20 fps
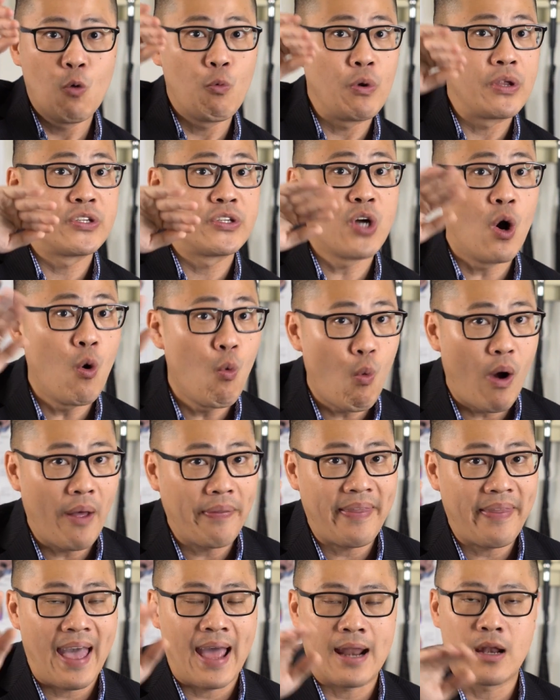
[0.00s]
We don't
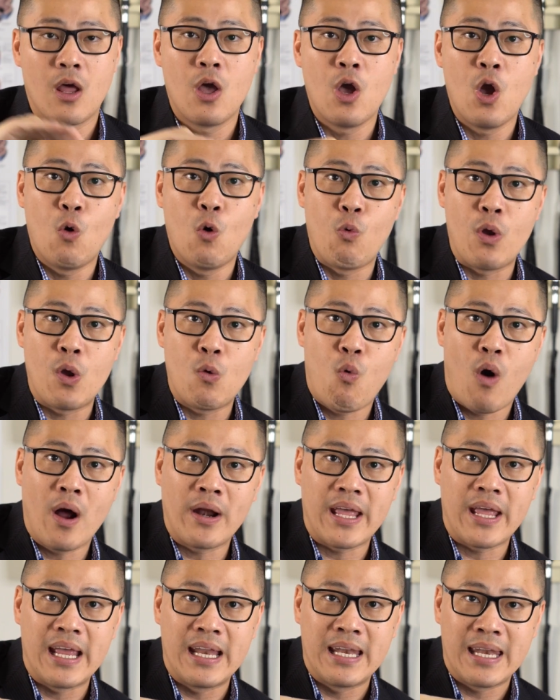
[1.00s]
want that. We
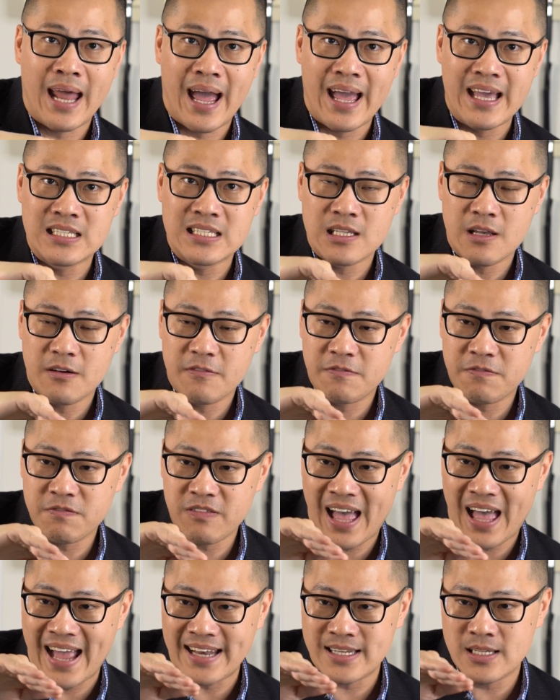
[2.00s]
want a nice
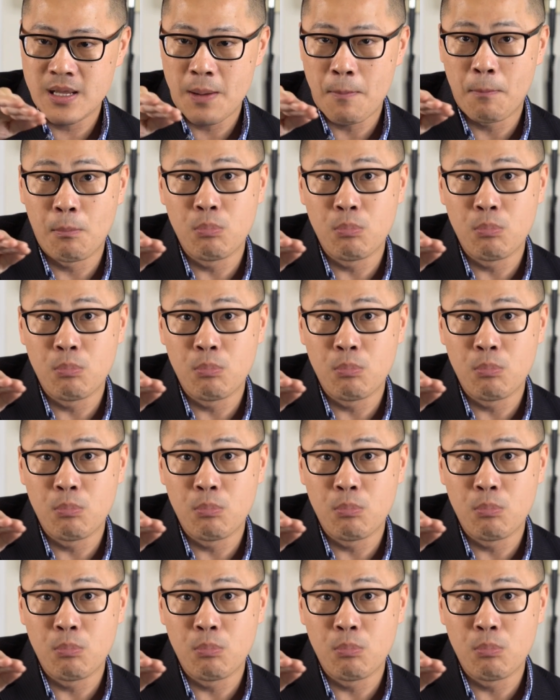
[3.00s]
flat